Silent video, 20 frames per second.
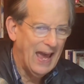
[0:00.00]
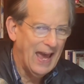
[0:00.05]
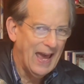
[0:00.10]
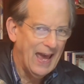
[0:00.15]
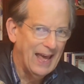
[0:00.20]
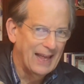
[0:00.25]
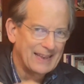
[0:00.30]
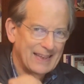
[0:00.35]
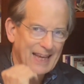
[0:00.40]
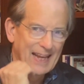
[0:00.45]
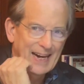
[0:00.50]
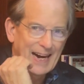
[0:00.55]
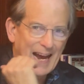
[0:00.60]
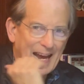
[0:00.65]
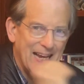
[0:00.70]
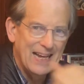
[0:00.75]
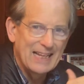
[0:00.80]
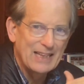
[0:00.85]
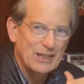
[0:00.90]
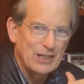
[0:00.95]
And then
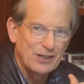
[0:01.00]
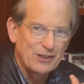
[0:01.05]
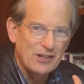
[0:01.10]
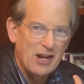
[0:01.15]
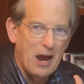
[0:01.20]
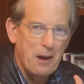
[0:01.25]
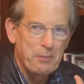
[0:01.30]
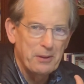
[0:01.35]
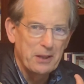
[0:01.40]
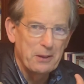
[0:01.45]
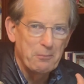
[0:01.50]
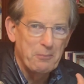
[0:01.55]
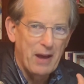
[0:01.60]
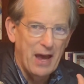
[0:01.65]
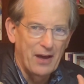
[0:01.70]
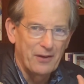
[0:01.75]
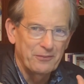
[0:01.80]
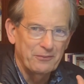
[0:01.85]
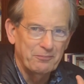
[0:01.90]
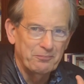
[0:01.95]
I hit the top of the
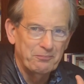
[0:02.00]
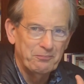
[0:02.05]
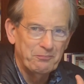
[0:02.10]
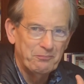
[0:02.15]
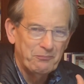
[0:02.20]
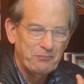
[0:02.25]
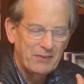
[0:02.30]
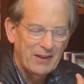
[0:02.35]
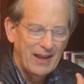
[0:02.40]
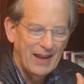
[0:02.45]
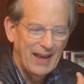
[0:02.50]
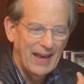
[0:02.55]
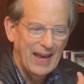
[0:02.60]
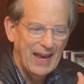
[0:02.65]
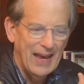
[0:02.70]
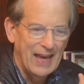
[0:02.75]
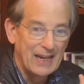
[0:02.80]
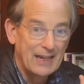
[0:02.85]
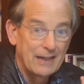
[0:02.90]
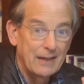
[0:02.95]
mountain
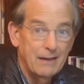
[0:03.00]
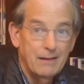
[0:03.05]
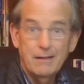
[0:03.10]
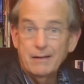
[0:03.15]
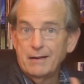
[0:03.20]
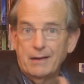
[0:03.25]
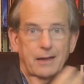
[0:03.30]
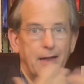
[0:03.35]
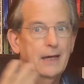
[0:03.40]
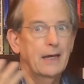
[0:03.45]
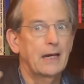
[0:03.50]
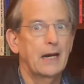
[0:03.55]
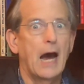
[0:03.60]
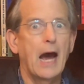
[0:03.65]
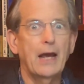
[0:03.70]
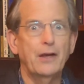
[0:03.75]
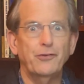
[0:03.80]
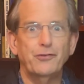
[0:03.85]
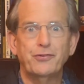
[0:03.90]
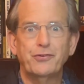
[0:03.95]
and hit
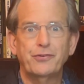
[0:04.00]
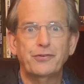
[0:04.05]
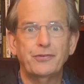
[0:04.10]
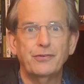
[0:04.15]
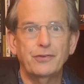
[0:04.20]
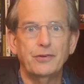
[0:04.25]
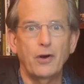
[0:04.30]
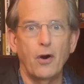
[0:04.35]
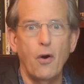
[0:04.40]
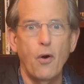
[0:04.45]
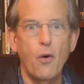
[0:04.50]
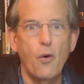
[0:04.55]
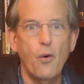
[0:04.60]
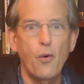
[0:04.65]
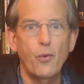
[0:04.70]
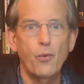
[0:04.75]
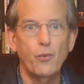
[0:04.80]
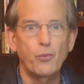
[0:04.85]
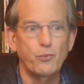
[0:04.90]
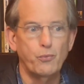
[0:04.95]
ice. The
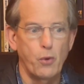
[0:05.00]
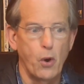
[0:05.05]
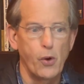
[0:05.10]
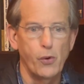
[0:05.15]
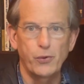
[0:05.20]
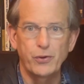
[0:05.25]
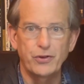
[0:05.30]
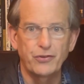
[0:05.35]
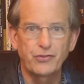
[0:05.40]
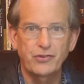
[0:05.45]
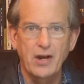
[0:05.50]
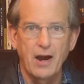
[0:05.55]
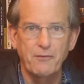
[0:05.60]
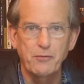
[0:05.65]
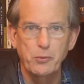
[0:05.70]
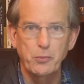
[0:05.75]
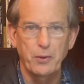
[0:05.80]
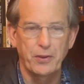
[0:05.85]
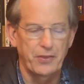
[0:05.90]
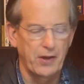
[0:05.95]
whole road is
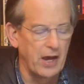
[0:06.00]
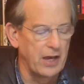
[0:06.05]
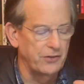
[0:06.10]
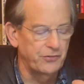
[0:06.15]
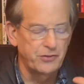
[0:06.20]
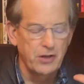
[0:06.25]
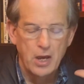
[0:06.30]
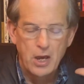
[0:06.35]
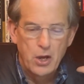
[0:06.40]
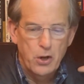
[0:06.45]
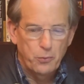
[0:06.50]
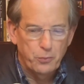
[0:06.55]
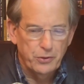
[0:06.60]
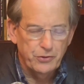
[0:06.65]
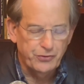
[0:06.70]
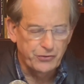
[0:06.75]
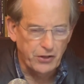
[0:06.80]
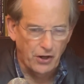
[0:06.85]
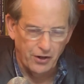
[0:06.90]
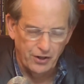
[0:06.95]
covered with ice. We
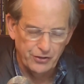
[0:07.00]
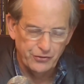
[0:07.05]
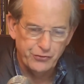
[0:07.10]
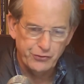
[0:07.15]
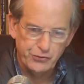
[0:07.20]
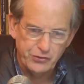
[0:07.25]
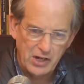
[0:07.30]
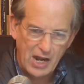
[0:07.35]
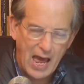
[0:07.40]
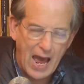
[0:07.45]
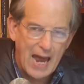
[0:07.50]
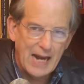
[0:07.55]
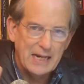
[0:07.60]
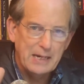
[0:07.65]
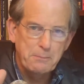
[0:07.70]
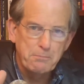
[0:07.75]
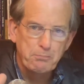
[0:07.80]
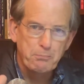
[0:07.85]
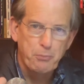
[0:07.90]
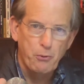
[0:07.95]
started
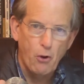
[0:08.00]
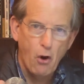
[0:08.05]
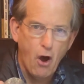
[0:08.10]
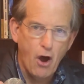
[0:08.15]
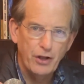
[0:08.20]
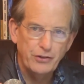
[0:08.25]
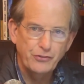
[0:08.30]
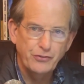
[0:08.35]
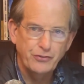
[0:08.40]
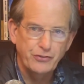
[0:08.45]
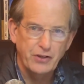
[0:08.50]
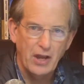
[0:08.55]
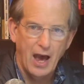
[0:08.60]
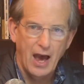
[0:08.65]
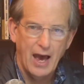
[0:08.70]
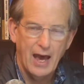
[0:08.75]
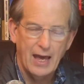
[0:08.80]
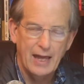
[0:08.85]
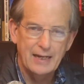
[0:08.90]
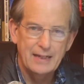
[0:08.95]
sliding
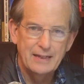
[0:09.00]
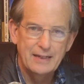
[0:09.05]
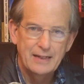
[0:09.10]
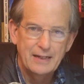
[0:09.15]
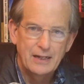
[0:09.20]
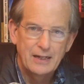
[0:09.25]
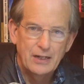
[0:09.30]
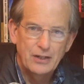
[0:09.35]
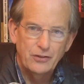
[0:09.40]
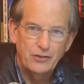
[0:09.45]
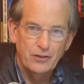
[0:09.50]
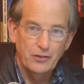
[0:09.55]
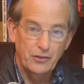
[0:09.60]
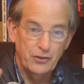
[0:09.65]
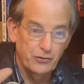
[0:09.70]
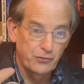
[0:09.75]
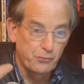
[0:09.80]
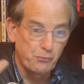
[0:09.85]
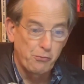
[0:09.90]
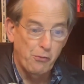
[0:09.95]
broadside to
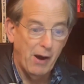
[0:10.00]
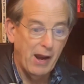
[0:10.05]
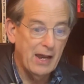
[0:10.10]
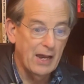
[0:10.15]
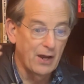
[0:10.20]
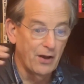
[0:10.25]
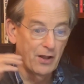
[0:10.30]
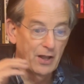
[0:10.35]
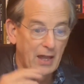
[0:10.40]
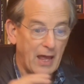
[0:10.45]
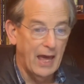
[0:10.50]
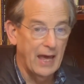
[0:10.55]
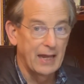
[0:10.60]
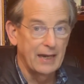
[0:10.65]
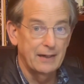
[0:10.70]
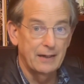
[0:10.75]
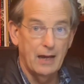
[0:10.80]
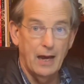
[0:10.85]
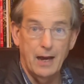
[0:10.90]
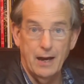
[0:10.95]
this rail,
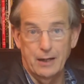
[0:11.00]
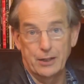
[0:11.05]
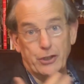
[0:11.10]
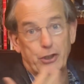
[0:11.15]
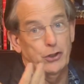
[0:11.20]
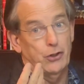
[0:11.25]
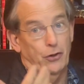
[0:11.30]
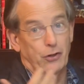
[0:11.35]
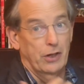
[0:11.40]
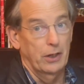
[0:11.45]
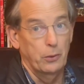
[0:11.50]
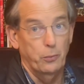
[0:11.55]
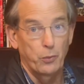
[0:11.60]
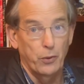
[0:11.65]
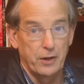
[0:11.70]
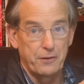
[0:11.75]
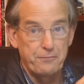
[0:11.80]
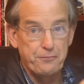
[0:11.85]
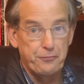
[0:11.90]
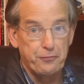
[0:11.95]
and I surely
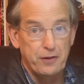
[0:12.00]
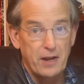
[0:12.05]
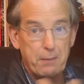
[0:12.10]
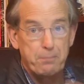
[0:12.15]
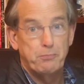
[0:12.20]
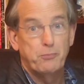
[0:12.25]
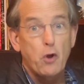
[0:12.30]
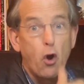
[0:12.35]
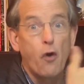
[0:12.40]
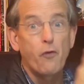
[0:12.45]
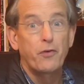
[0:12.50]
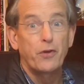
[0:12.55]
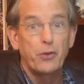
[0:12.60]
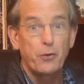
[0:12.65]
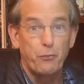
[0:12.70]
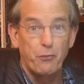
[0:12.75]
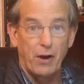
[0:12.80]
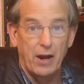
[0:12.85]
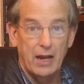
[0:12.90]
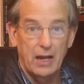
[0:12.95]
would have flipped over the
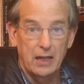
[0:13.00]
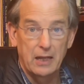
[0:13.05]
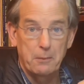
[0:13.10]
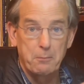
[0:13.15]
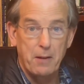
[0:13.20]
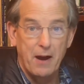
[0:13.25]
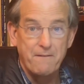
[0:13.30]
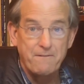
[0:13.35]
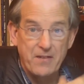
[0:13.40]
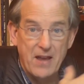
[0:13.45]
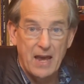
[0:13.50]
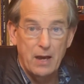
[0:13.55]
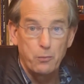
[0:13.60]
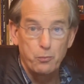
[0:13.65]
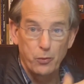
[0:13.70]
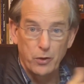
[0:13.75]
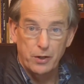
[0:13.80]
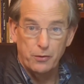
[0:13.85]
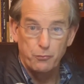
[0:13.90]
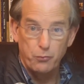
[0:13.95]
rail, and my van
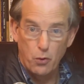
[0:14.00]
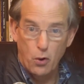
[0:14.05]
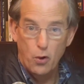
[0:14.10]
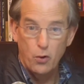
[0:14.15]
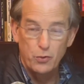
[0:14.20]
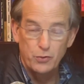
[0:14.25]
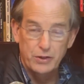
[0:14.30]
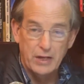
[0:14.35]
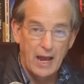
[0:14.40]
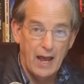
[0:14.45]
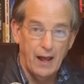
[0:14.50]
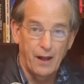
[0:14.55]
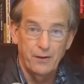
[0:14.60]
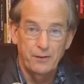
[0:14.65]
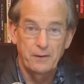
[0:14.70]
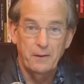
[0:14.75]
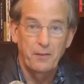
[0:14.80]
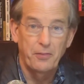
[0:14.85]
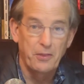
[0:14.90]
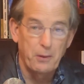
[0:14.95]
would have rolled
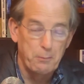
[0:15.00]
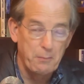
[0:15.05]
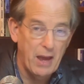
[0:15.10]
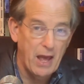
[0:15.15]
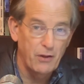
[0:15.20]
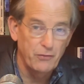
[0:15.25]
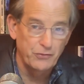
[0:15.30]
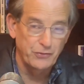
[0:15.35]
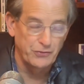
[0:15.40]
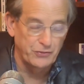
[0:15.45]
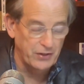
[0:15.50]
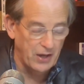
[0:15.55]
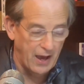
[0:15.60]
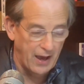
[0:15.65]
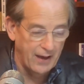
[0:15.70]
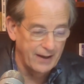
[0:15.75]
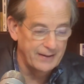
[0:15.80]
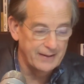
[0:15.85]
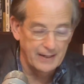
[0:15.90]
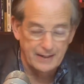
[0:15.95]
down the
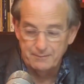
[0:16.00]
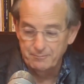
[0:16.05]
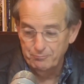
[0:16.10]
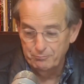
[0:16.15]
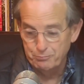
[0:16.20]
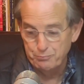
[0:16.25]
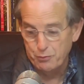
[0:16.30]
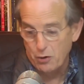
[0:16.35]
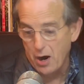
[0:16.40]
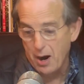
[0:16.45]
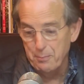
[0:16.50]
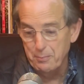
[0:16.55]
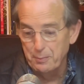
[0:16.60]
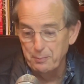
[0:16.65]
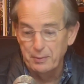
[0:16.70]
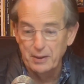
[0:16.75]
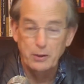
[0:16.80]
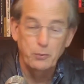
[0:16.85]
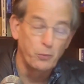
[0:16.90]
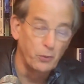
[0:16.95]
mountainside, and
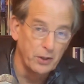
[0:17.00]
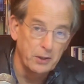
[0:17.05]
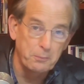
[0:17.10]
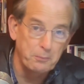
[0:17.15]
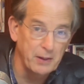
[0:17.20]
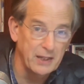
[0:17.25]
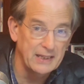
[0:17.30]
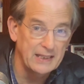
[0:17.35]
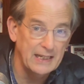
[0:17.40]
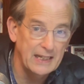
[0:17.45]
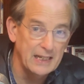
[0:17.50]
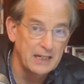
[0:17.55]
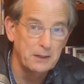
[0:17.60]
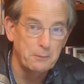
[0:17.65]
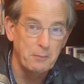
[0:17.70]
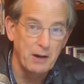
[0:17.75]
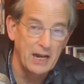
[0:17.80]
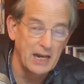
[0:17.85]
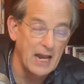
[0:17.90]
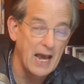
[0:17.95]
probably would have been the end of
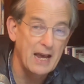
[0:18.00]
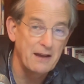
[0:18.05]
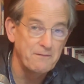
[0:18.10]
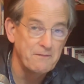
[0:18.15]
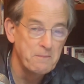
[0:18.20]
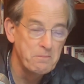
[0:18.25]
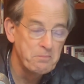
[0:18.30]
my life.